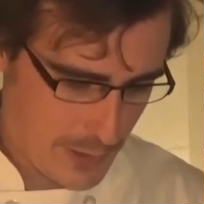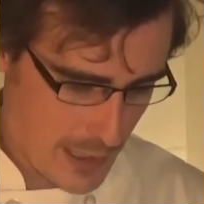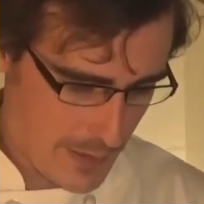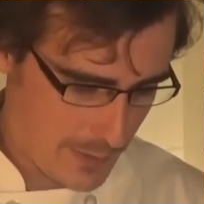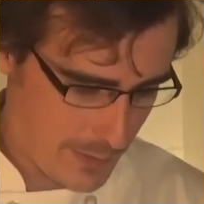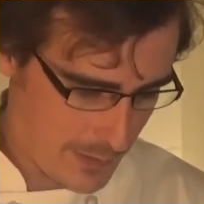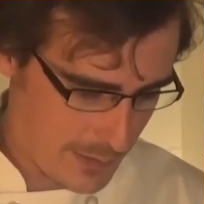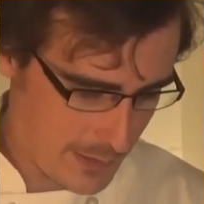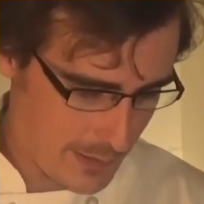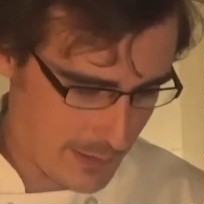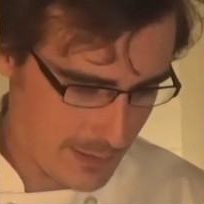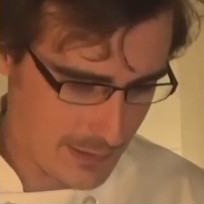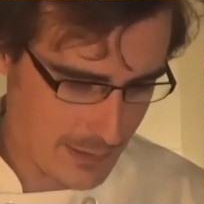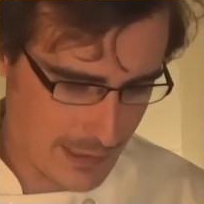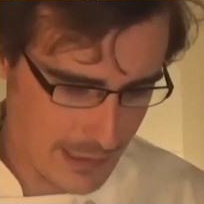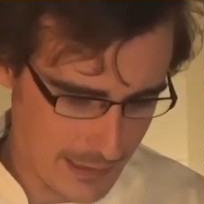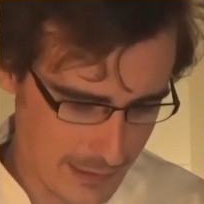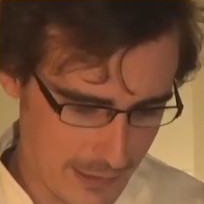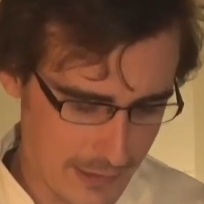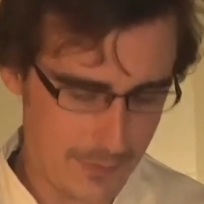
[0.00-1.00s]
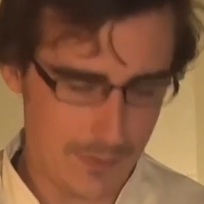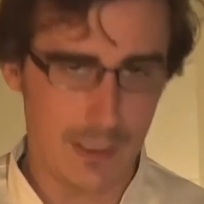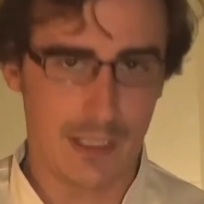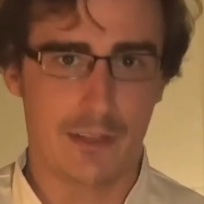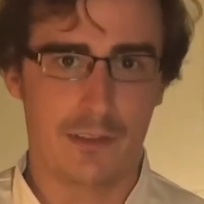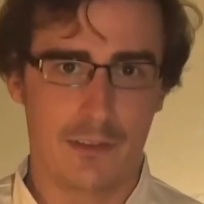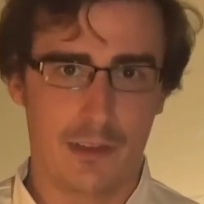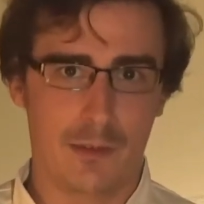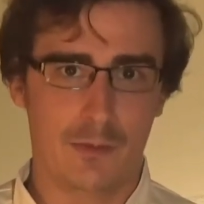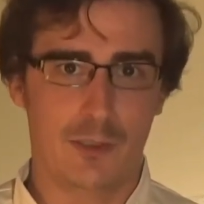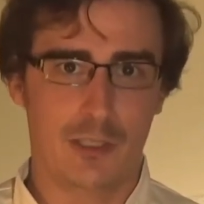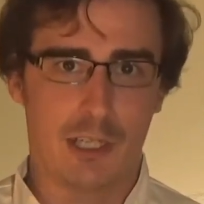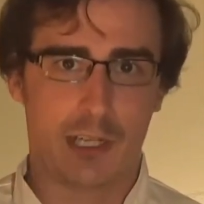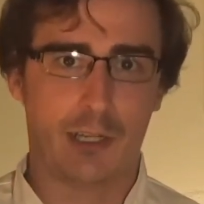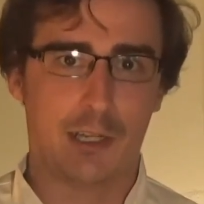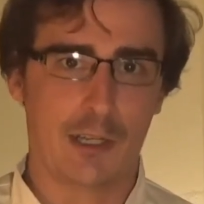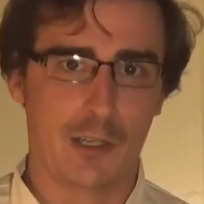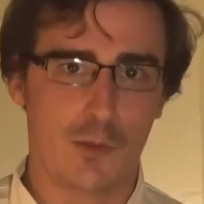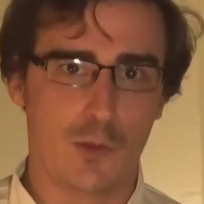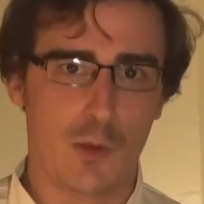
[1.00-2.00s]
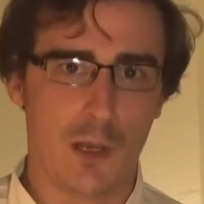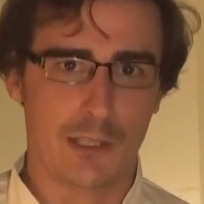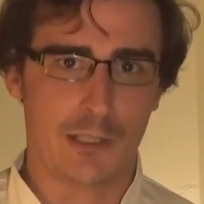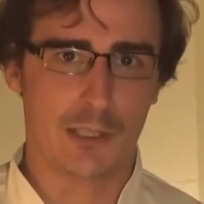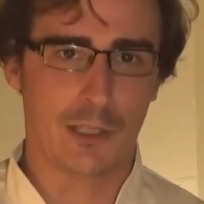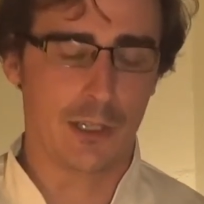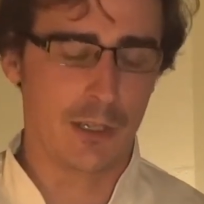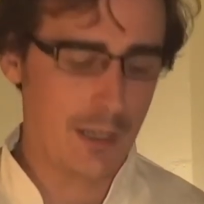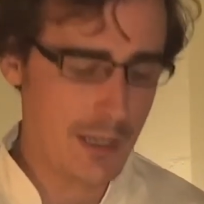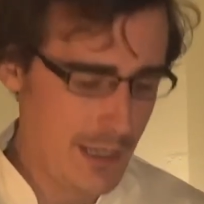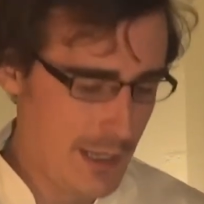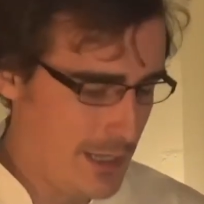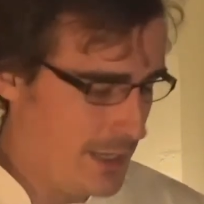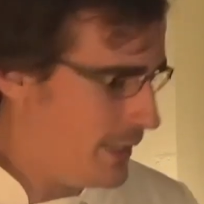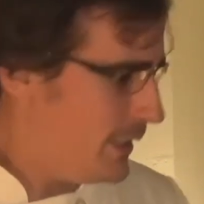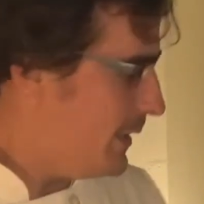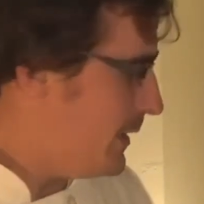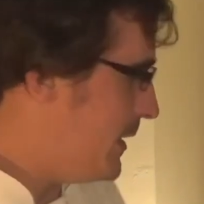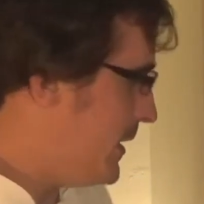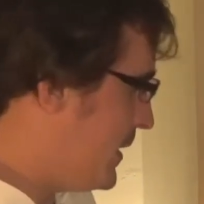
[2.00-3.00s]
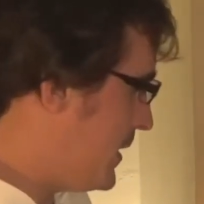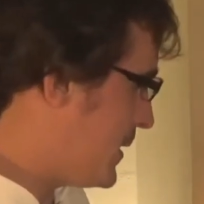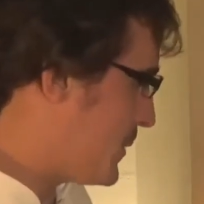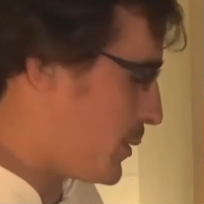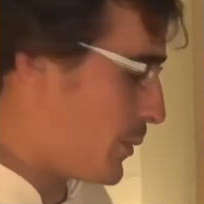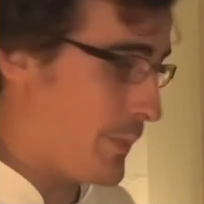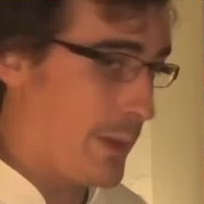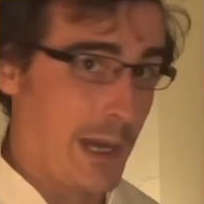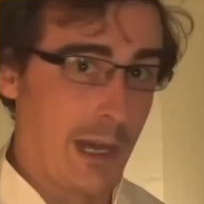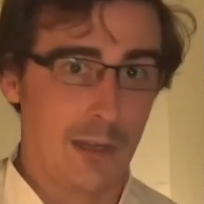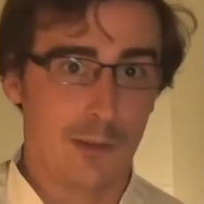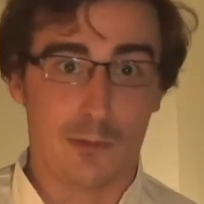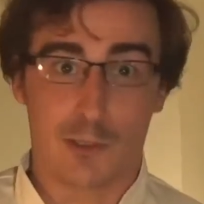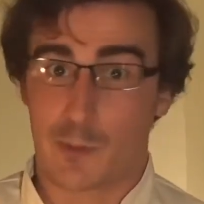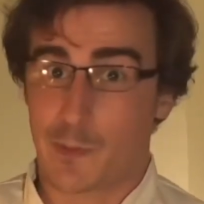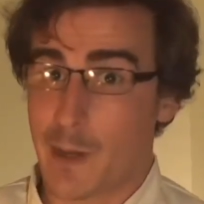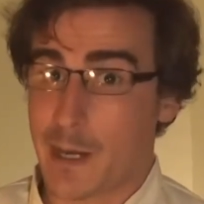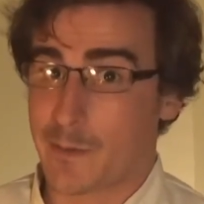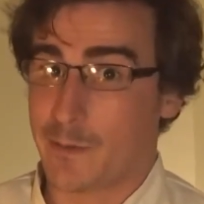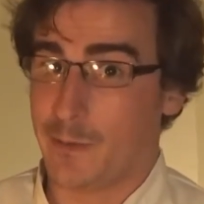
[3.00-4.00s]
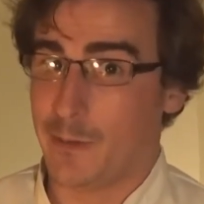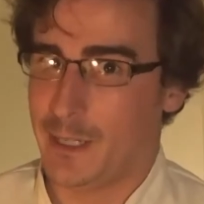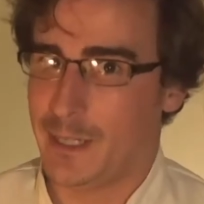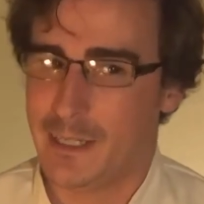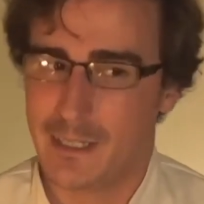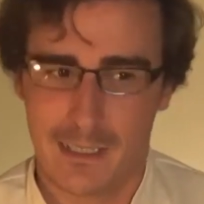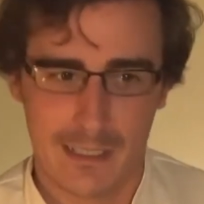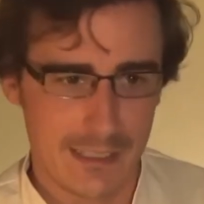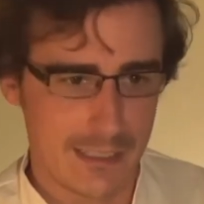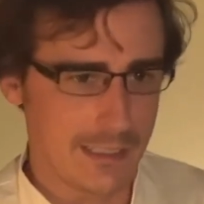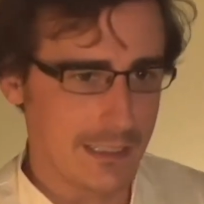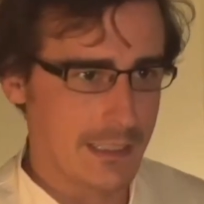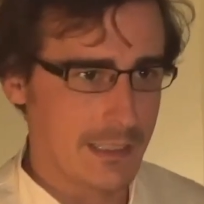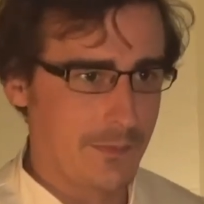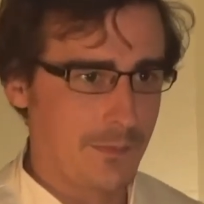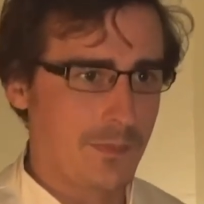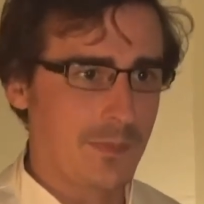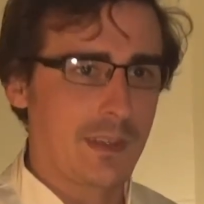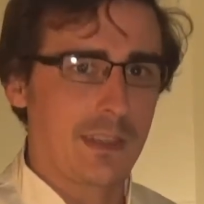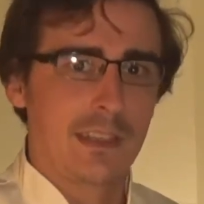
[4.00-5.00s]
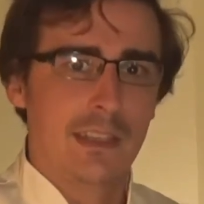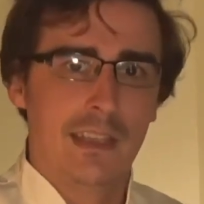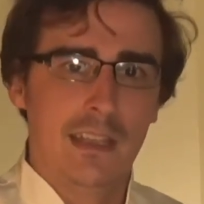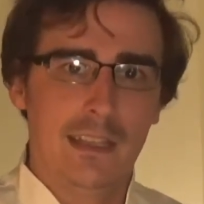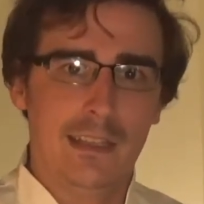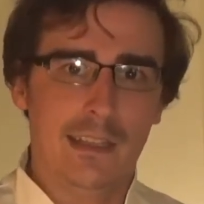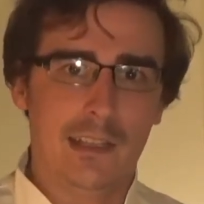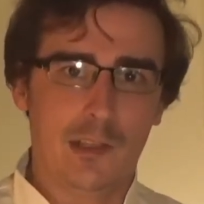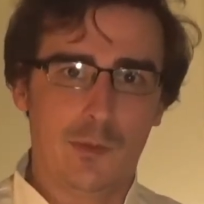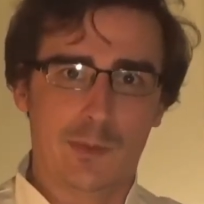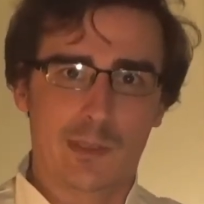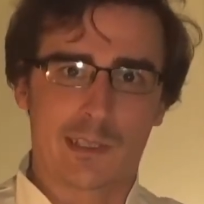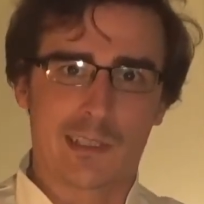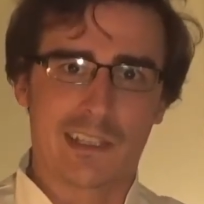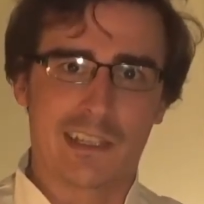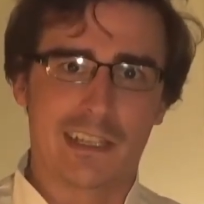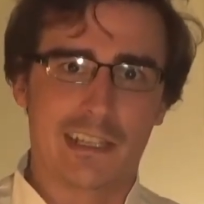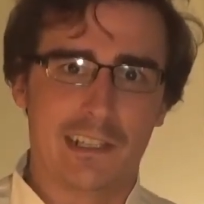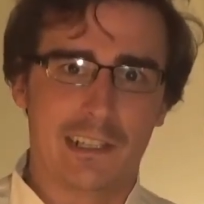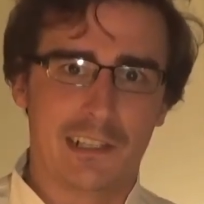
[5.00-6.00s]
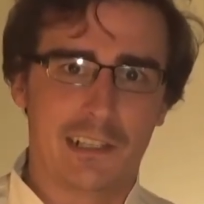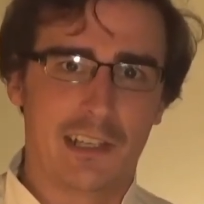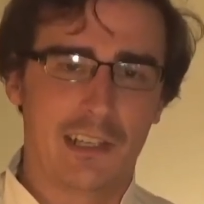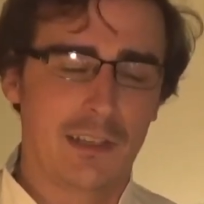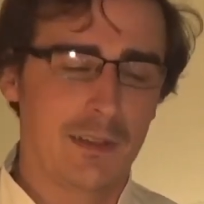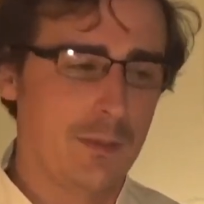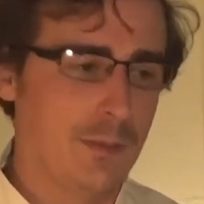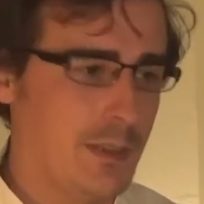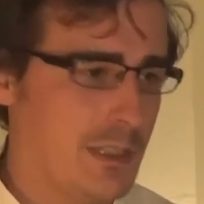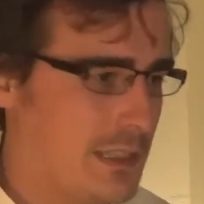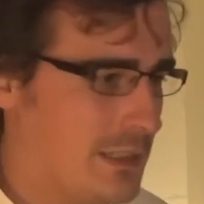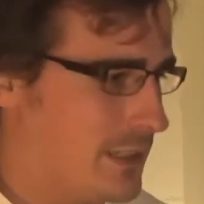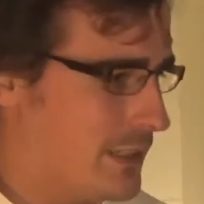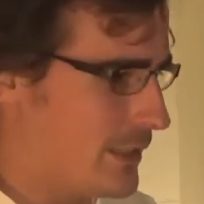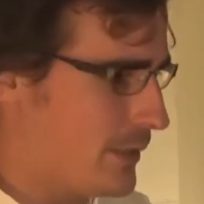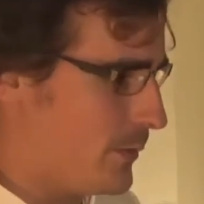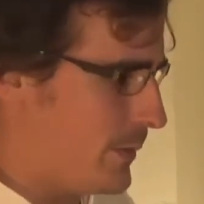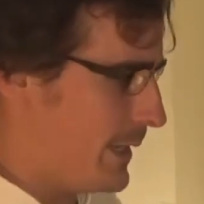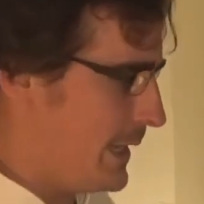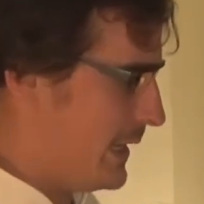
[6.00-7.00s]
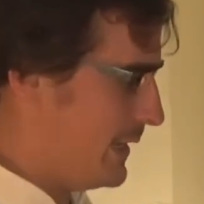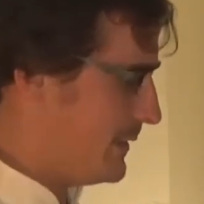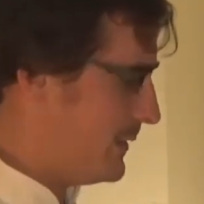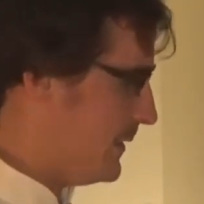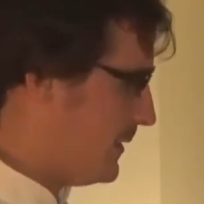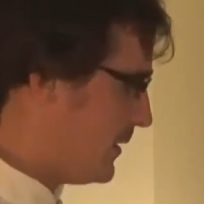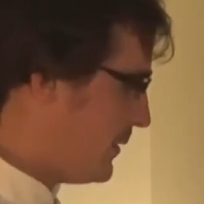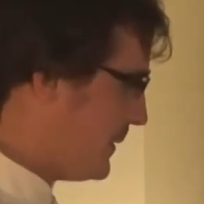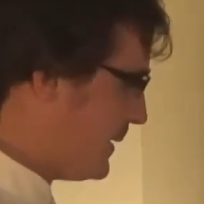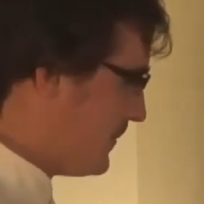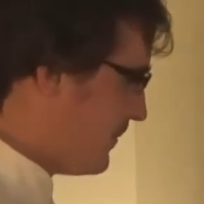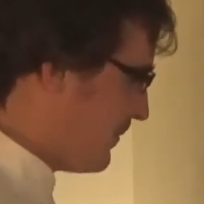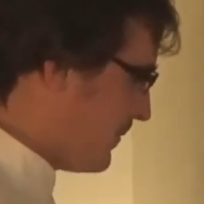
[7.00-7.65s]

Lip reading: that the chicken in question is prepared respectfully. A little massage on the way out. You know what I